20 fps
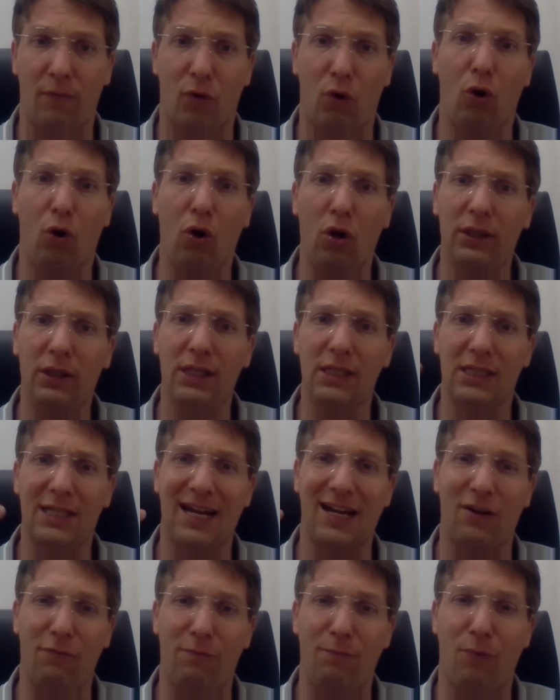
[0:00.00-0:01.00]
all these
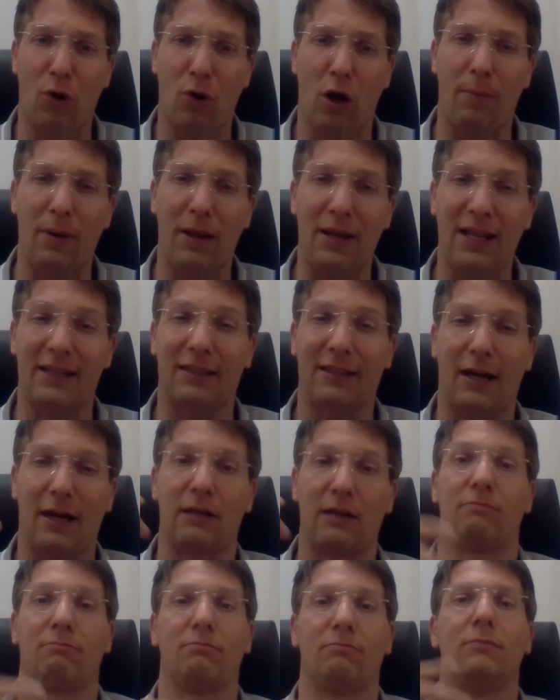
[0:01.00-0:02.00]
kind of problems that
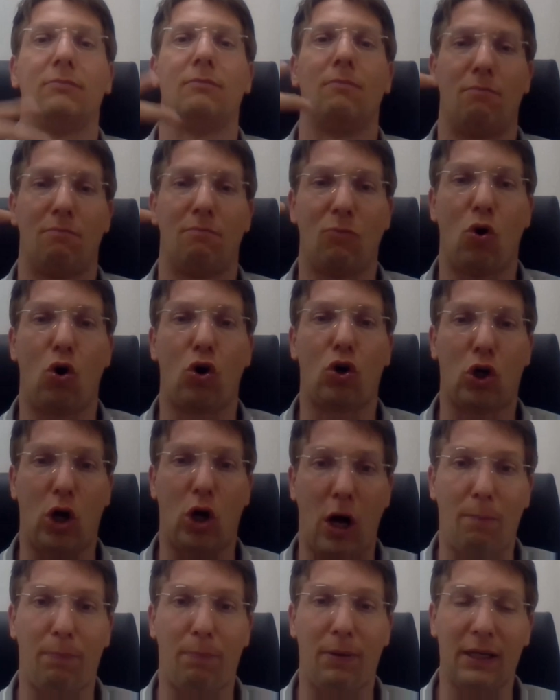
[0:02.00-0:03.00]
are more
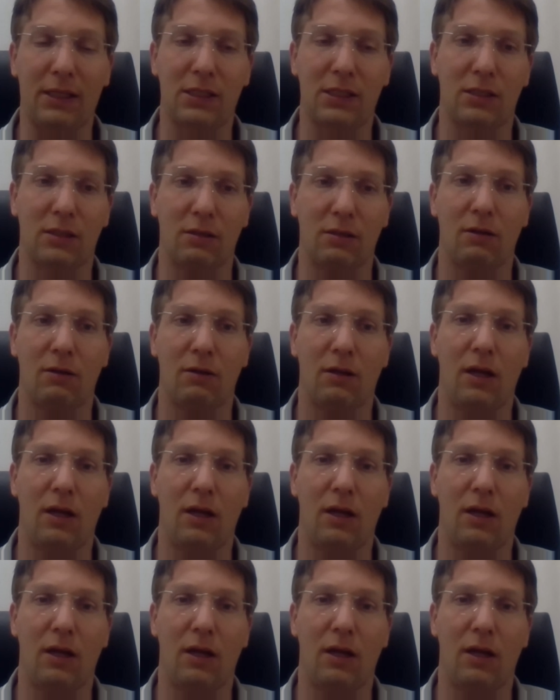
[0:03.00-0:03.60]
complex